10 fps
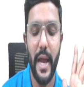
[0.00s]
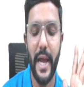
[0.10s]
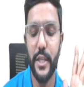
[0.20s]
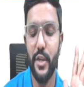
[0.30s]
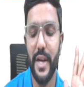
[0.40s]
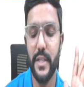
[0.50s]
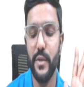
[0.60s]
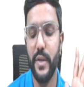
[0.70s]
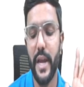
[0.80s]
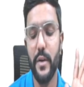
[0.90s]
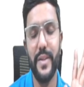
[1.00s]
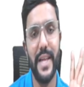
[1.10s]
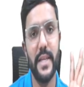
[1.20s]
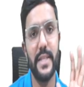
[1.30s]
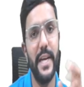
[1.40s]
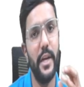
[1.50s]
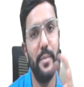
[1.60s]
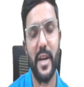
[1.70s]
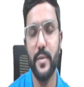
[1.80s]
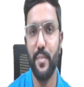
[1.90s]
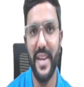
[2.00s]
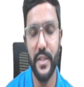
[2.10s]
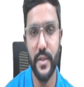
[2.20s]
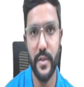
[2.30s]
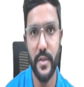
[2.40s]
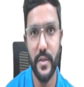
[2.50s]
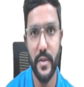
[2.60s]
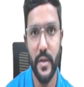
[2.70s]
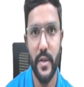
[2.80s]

Actual hours you take to the other side, it becomes plus.